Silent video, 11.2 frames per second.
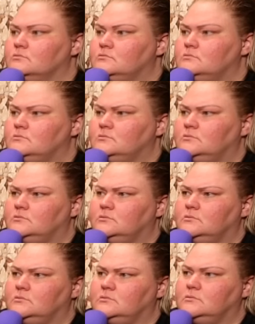
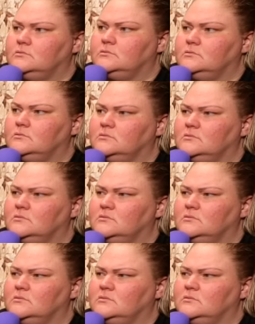
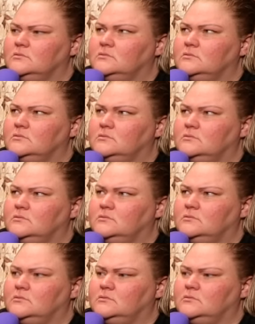
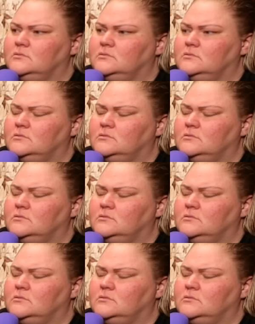Nothing is said.